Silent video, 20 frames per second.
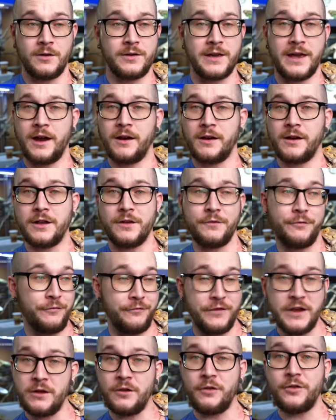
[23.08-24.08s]
Okay, I already
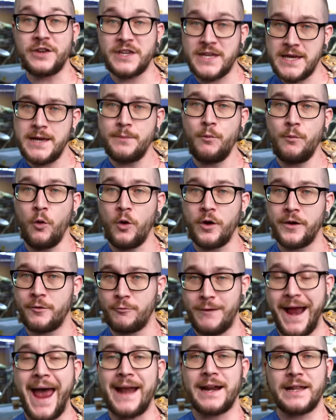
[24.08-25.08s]
feel the keyboard
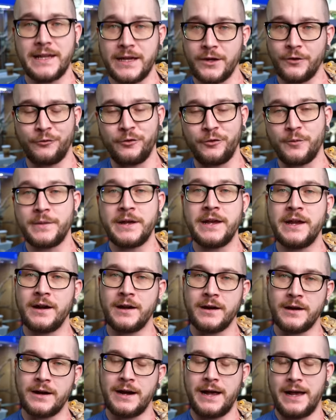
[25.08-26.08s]
rattling from
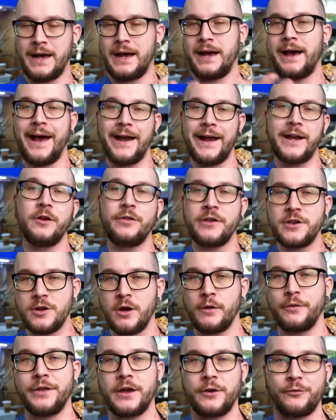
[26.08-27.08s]
here. I know that you
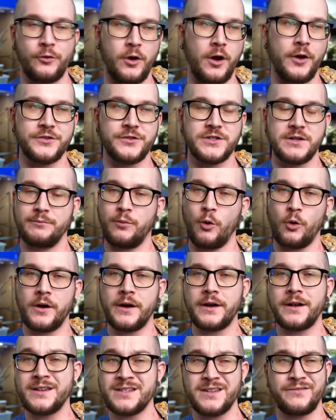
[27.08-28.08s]
don't think frogs are
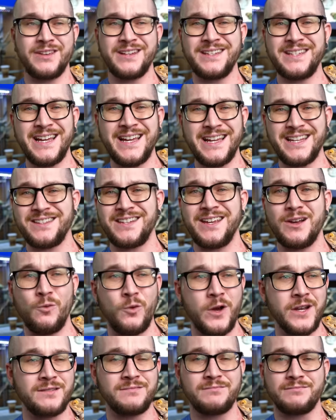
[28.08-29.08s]
boring, because if you did, you
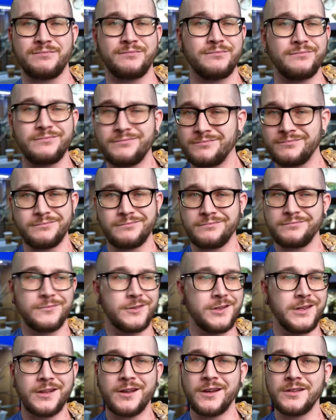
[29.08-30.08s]
wouldn't
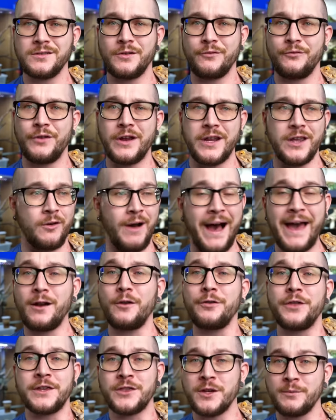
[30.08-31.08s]
click on the video. I
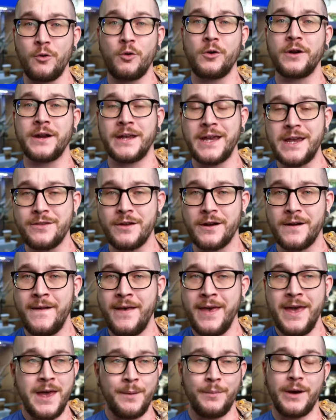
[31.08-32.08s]
don't think they're boring either,
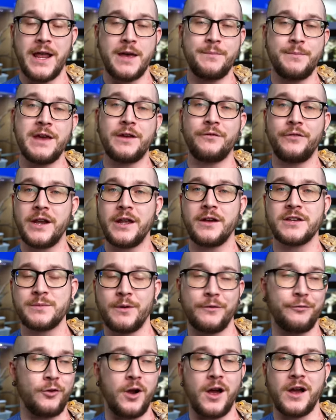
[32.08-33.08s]
but I make videos
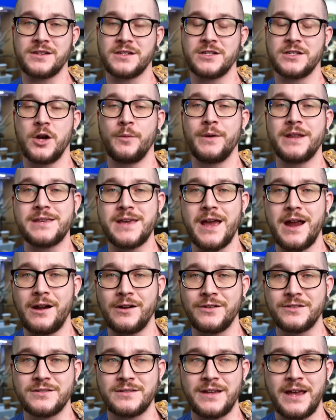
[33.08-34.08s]
about frogs and nobody
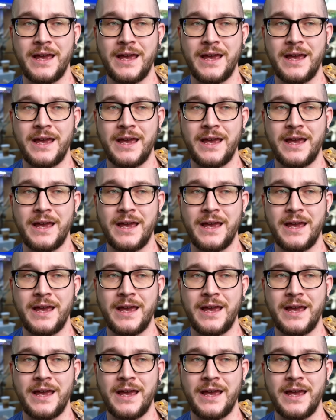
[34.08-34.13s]
cares.